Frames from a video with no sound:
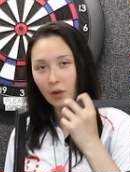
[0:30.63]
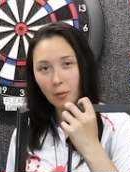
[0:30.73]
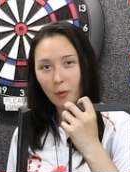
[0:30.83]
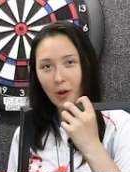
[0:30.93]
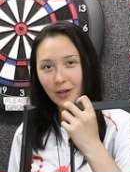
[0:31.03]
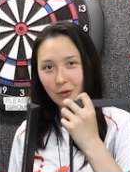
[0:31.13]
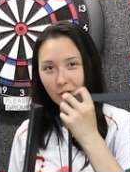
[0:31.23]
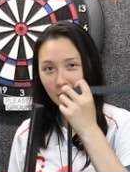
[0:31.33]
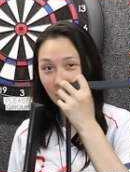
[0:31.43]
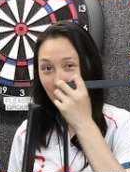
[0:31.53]
Number one, you
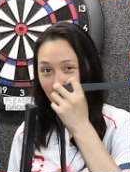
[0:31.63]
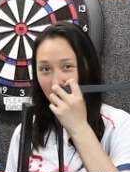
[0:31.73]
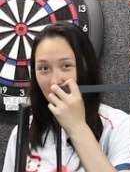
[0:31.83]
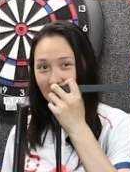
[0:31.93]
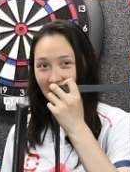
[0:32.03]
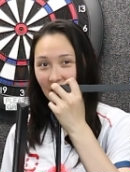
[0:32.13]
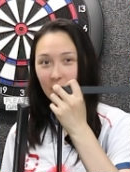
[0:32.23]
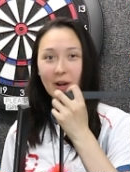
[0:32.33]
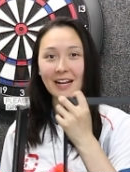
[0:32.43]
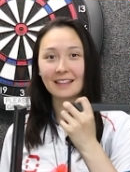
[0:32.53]
can just use the L
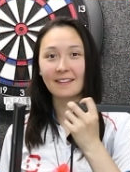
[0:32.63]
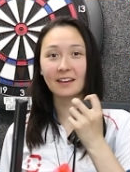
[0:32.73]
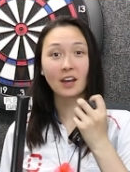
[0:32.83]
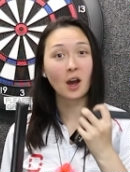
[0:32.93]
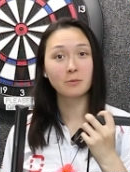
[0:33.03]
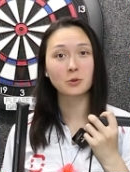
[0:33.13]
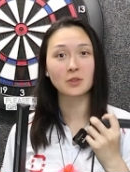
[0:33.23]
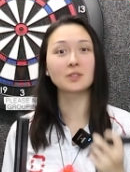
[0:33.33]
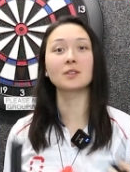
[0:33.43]
bracket that comes with the